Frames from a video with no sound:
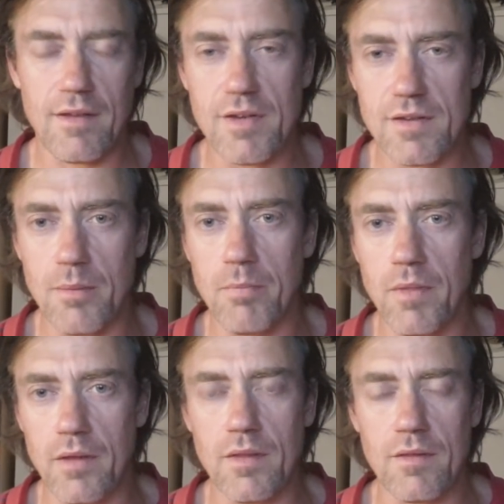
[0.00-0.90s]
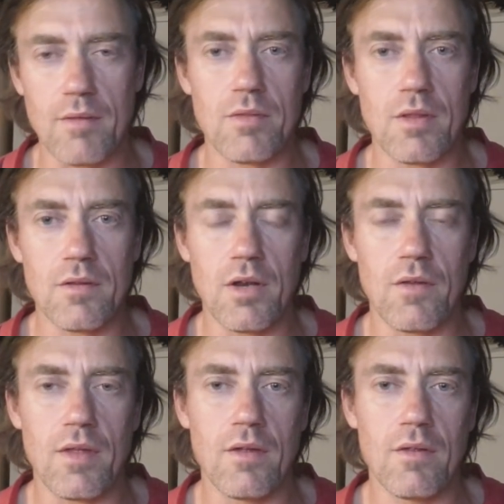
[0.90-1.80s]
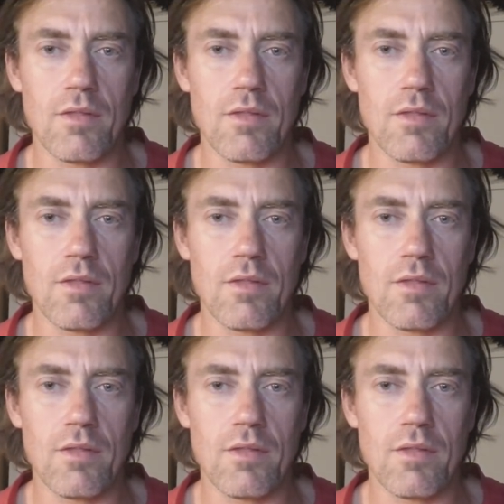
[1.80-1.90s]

And there is the, the, the, the, you know the,